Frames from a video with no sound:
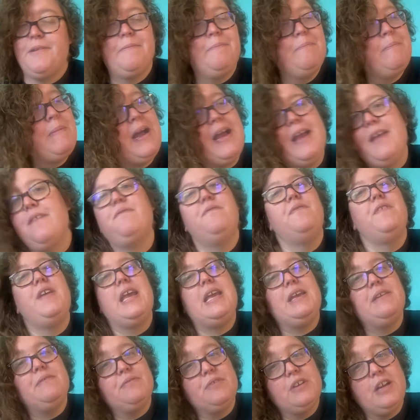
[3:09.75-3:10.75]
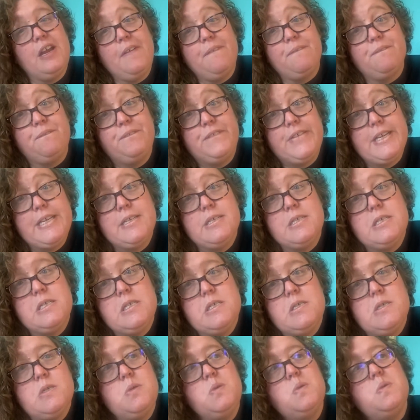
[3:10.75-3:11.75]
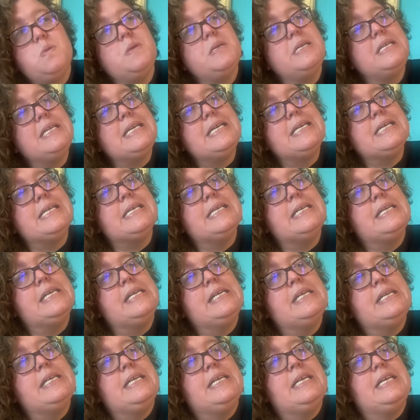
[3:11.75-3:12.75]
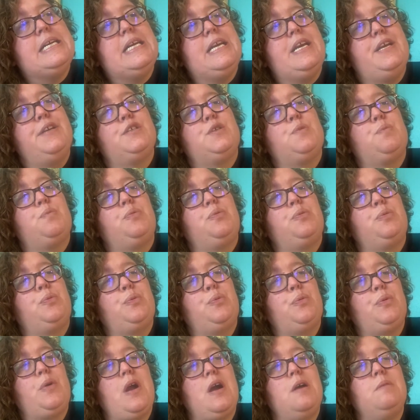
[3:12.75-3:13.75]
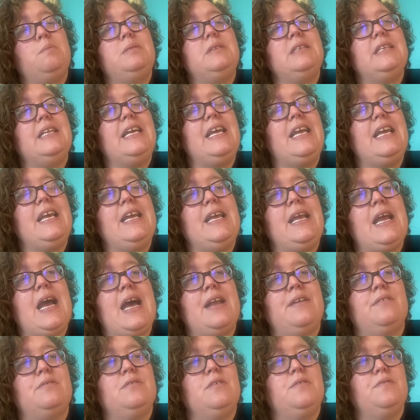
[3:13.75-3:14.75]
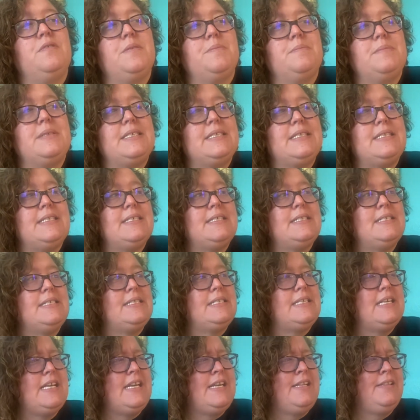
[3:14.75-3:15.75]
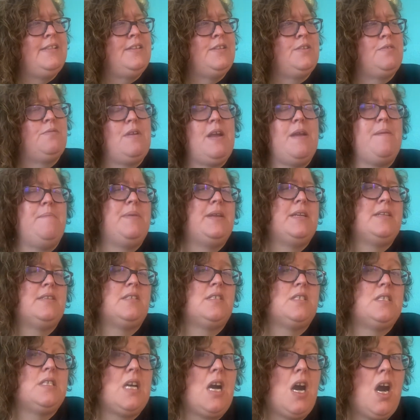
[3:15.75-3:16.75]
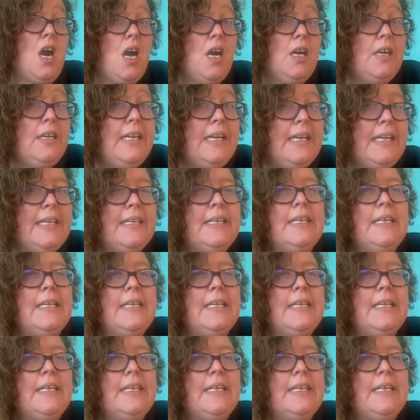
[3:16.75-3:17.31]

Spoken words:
My favorite food is probably, I don't know if I'm saying this right, but a sog,